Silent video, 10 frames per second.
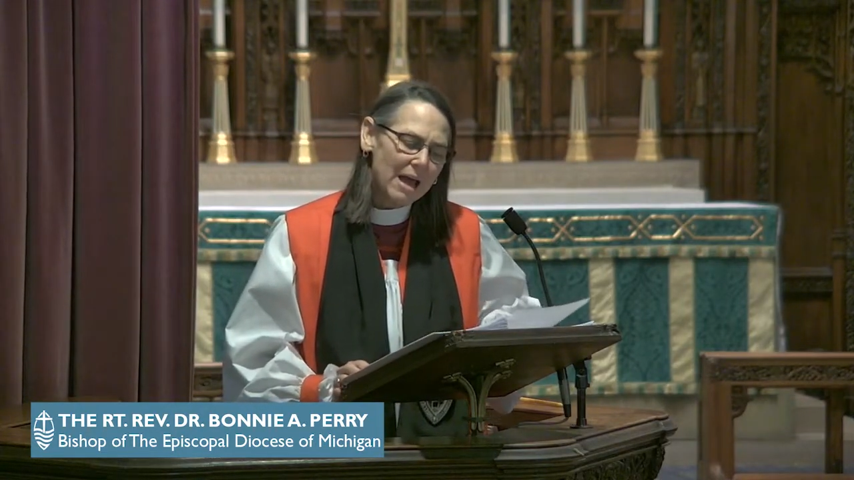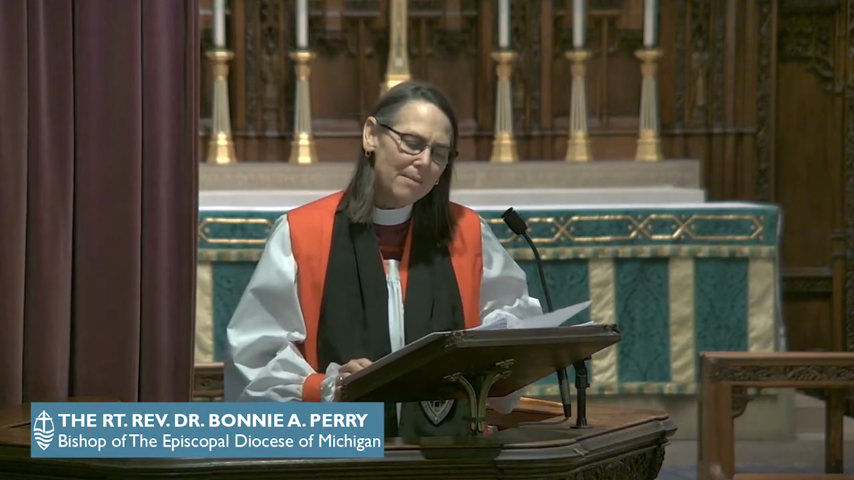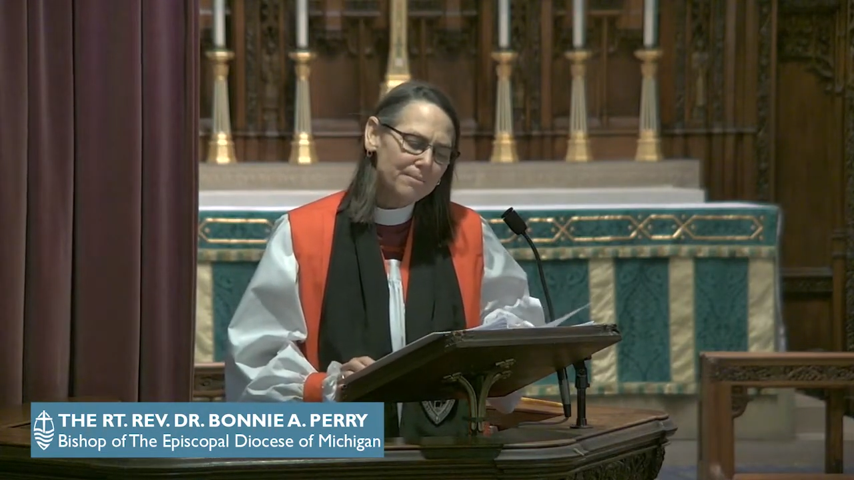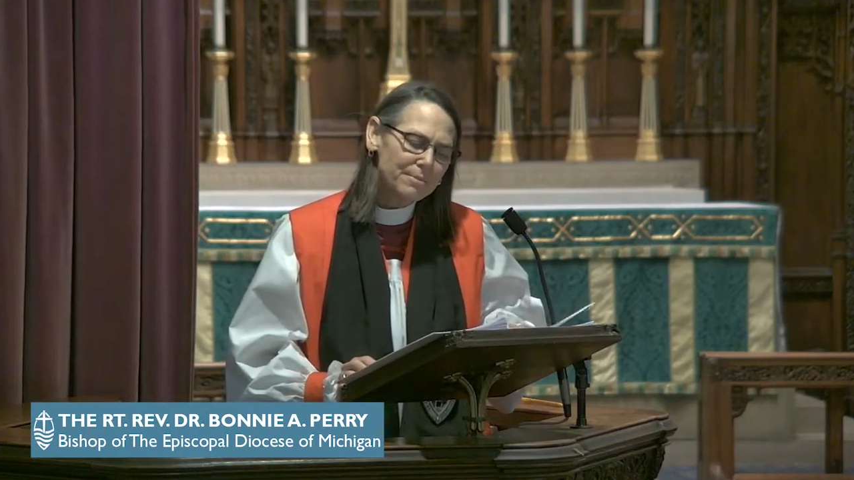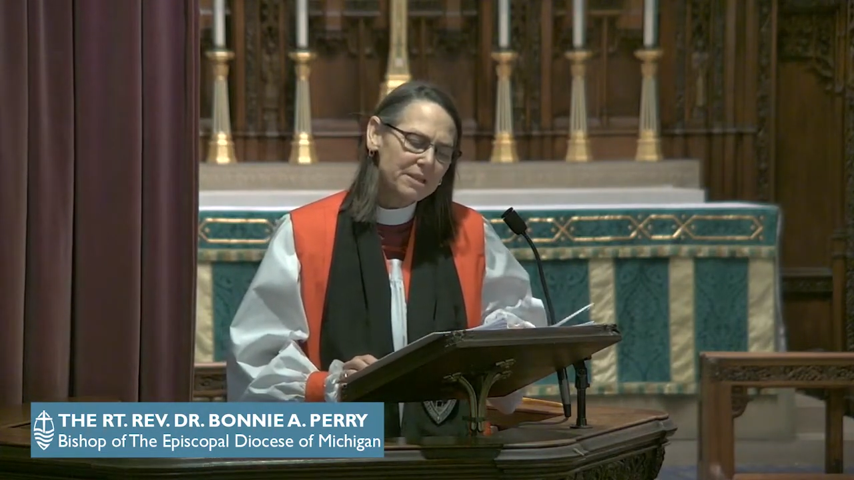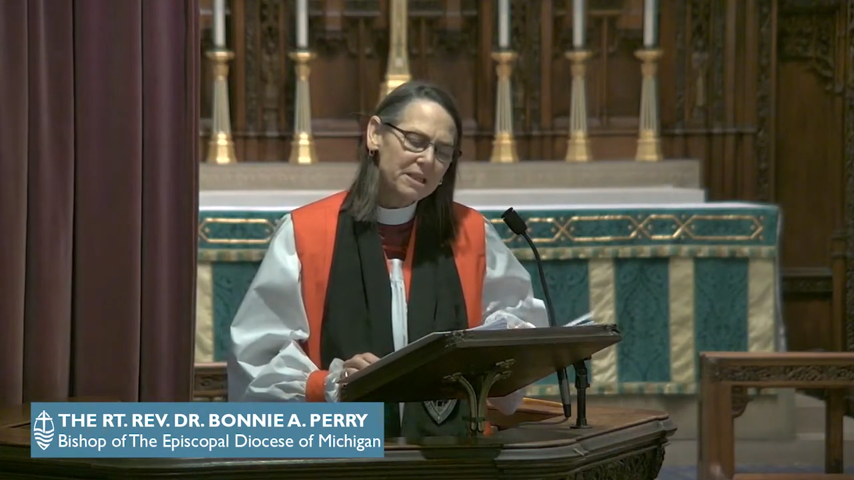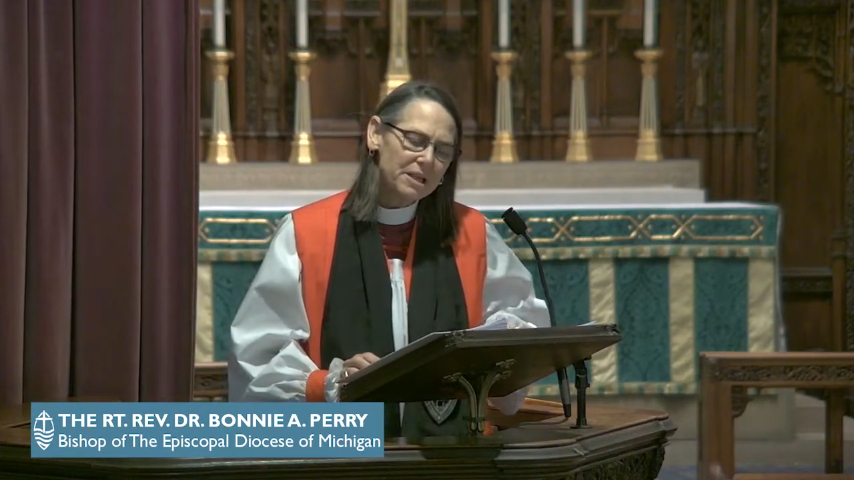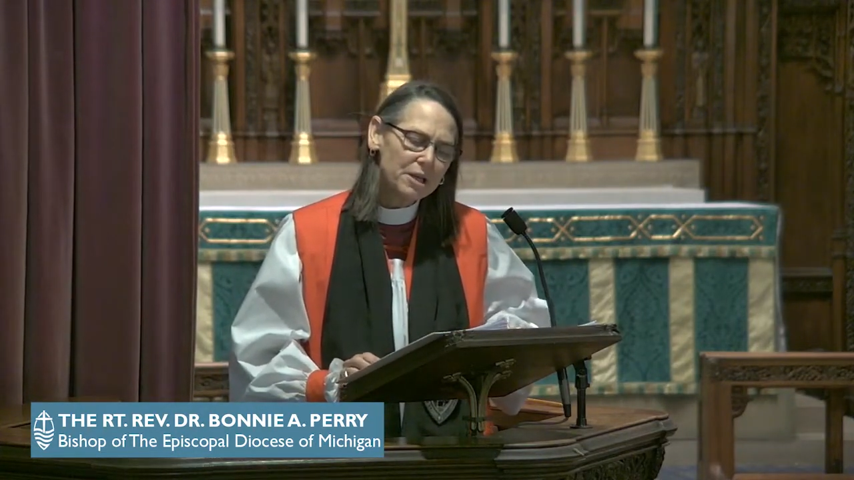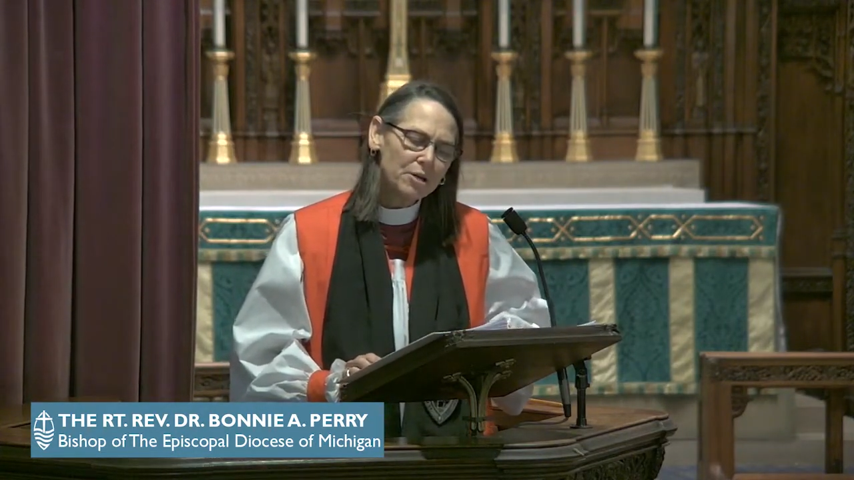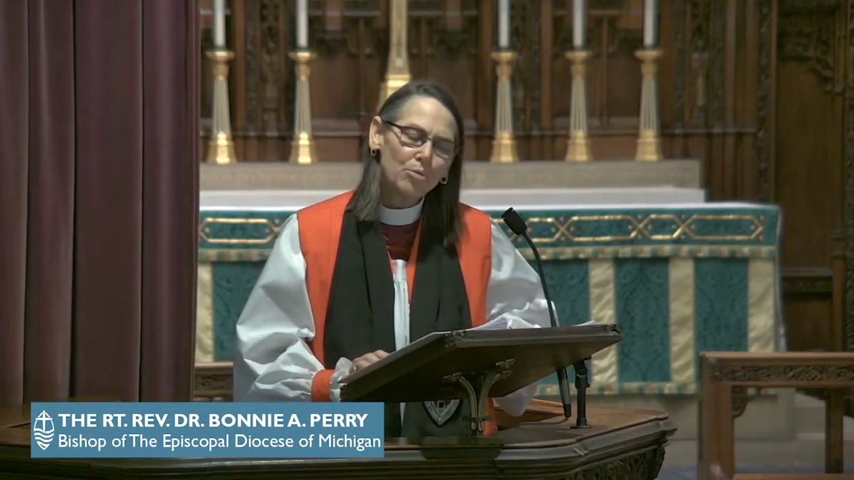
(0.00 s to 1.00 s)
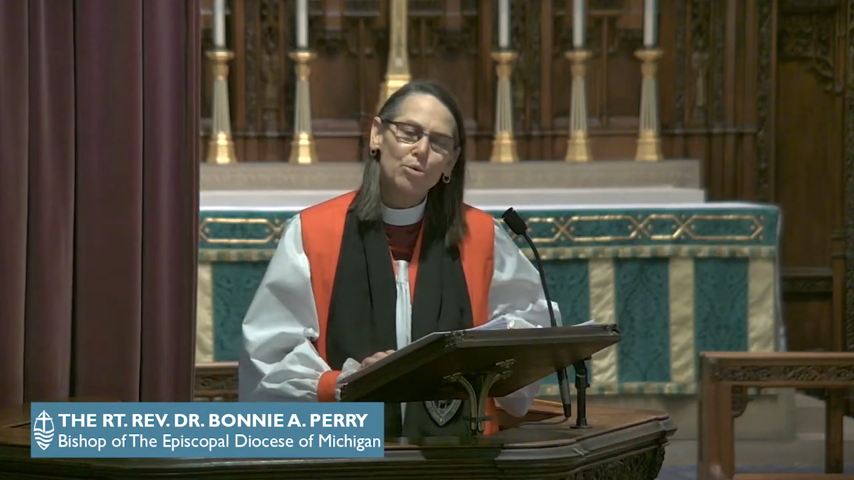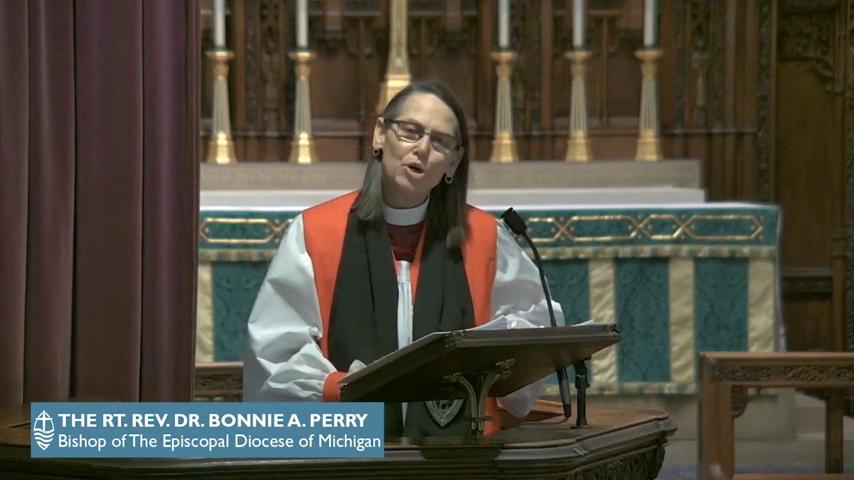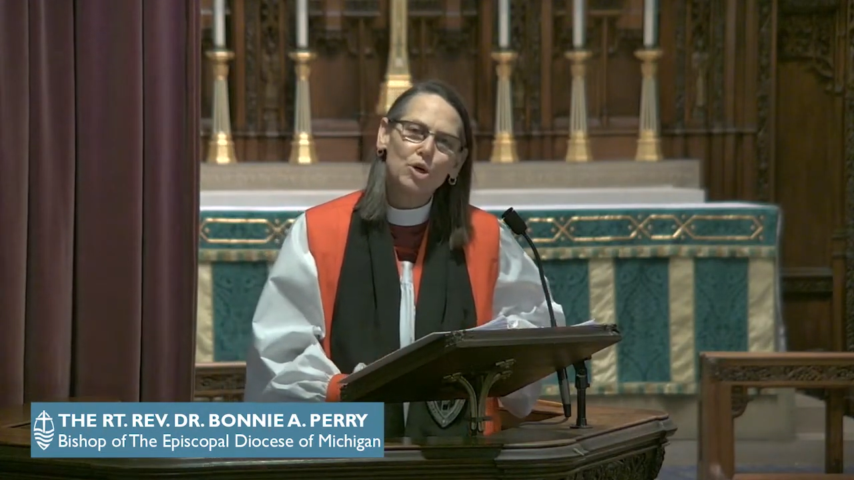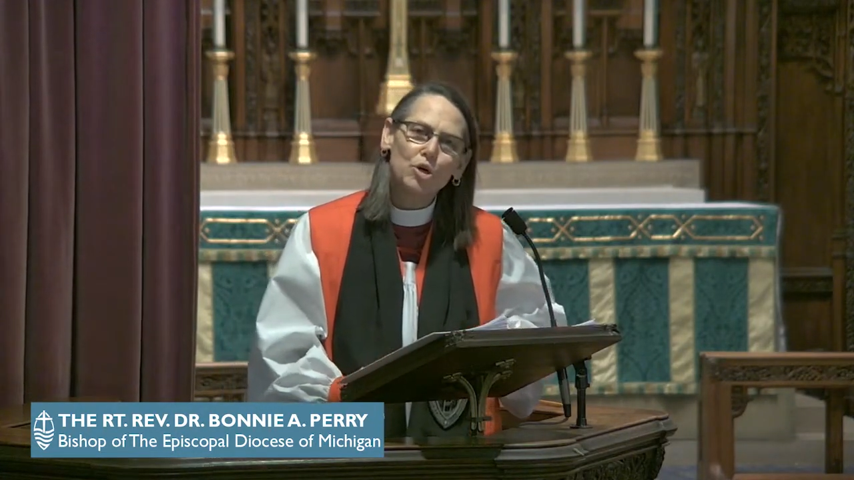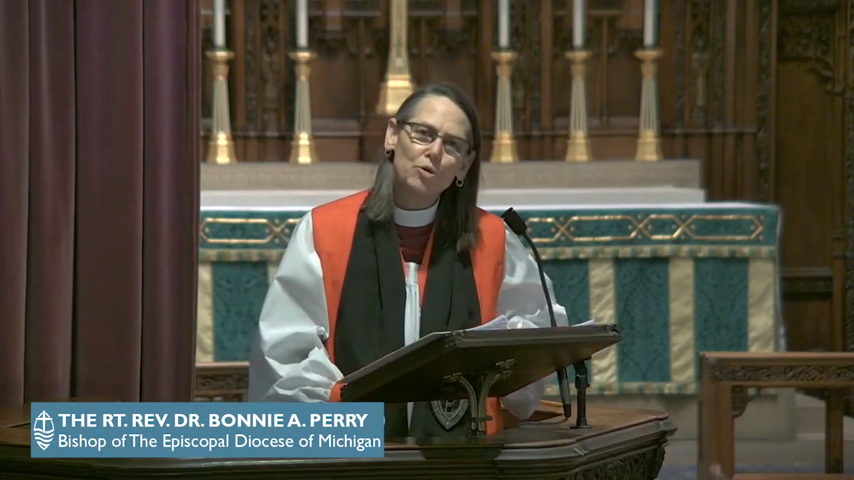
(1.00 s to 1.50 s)
empty
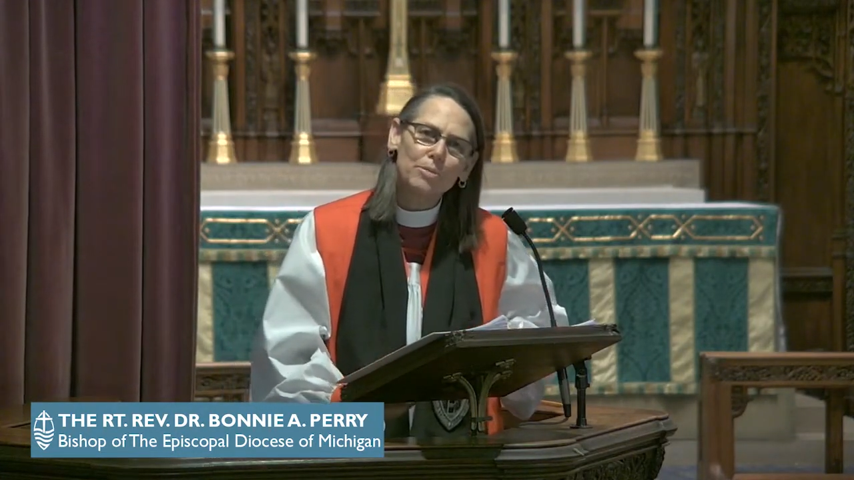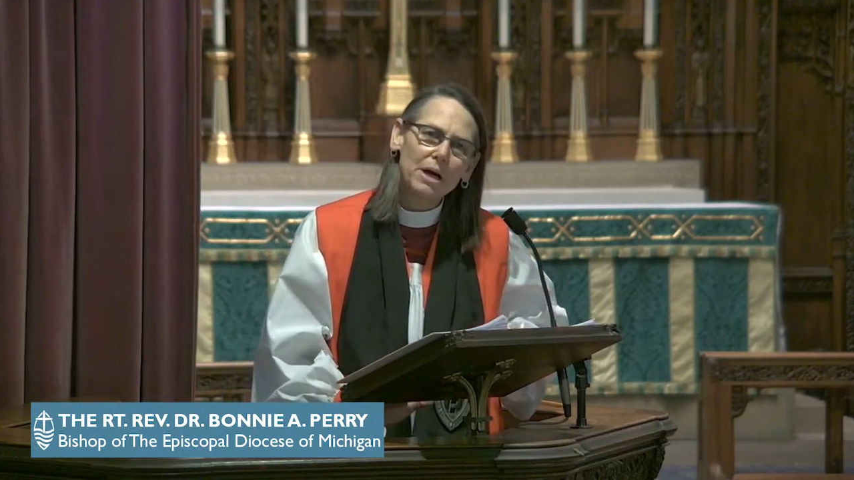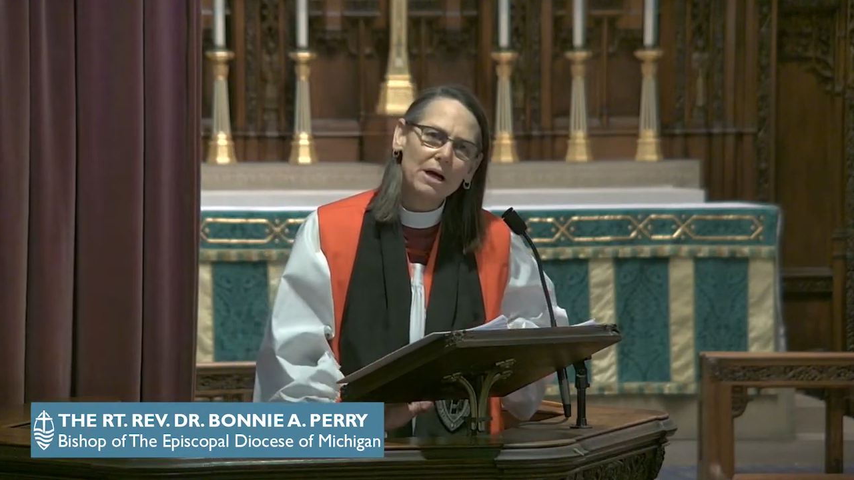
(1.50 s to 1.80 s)
womb.